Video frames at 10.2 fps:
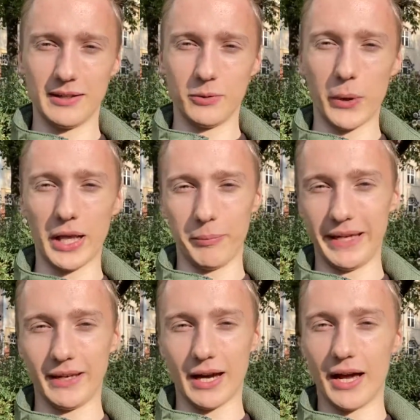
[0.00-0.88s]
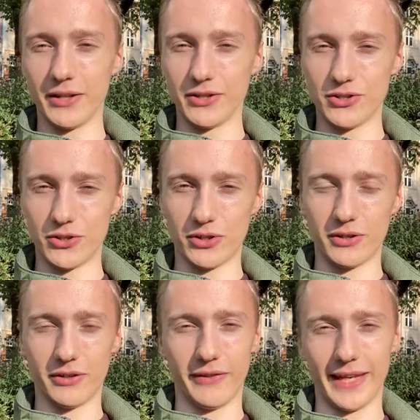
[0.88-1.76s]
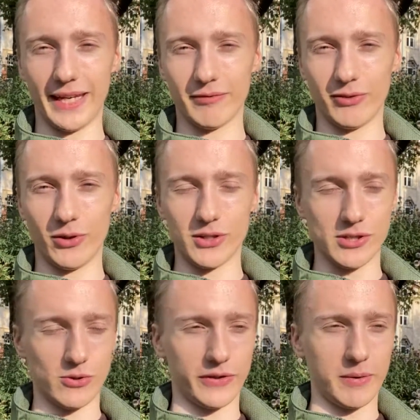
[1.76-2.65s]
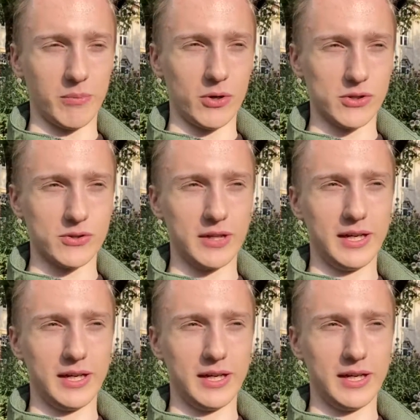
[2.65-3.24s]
while being under the influence is not the most